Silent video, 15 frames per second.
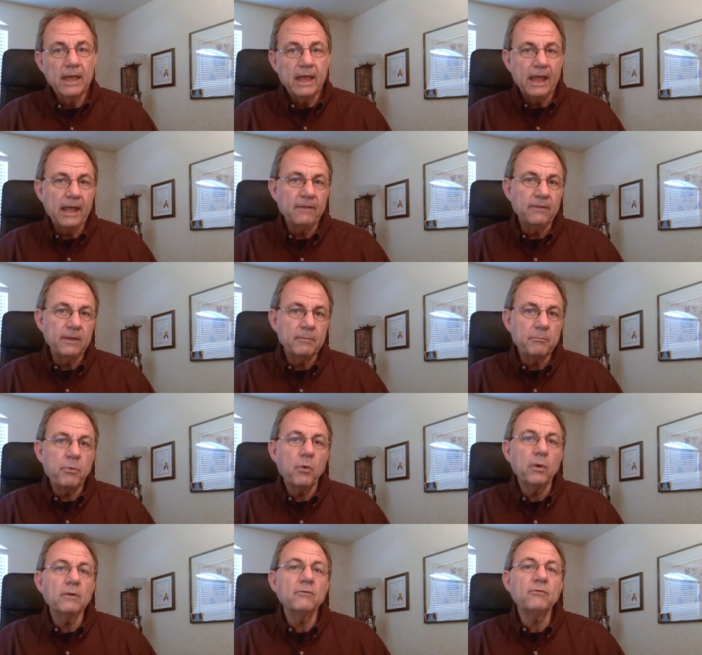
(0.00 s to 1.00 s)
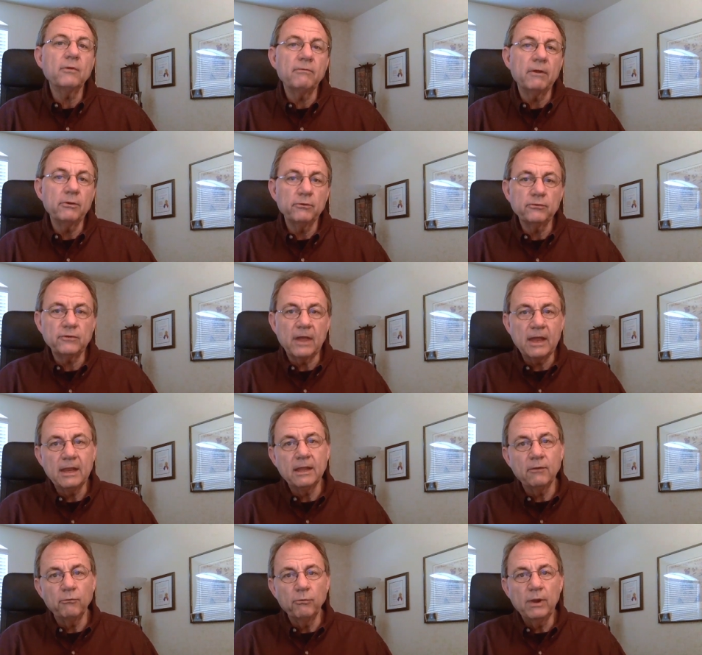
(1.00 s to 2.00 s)
and the importance of
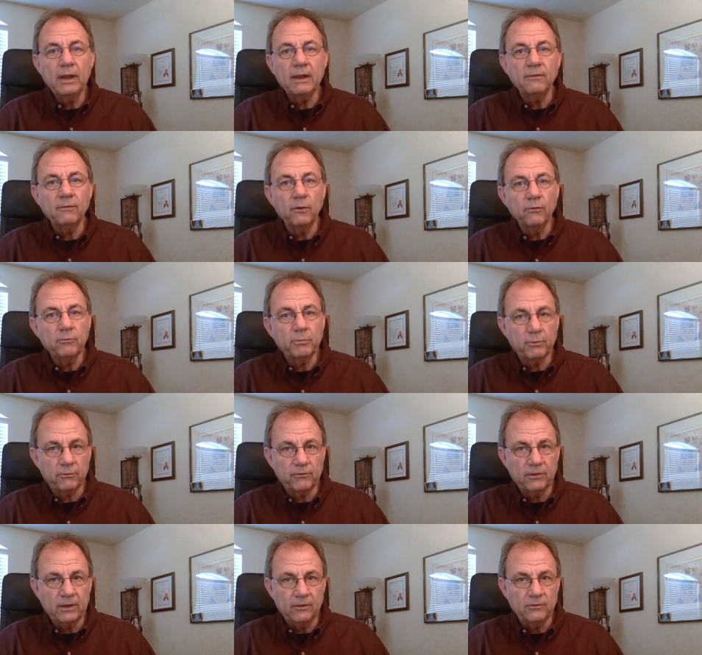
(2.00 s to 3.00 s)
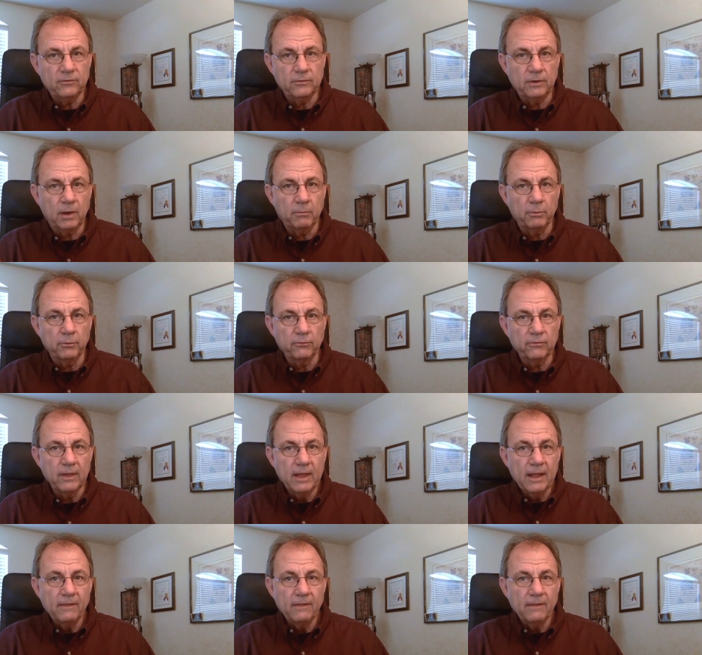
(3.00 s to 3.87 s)
understanding and reading those percentage numbers